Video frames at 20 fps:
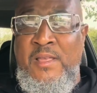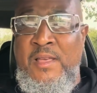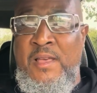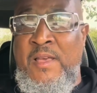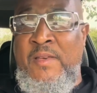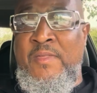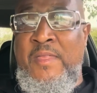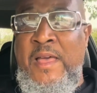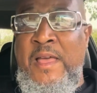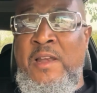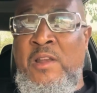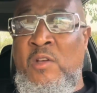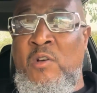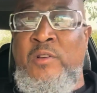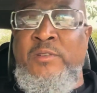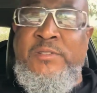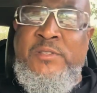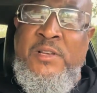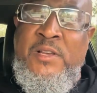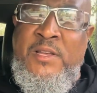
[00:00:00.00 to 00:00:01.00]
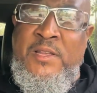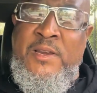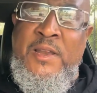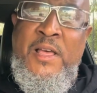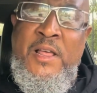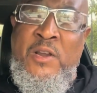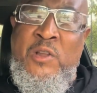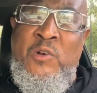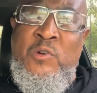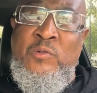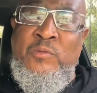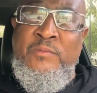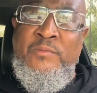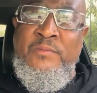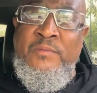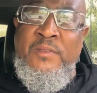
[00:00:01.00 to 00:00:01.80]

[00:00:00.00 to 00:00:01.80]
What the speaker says: And that loss to Canelo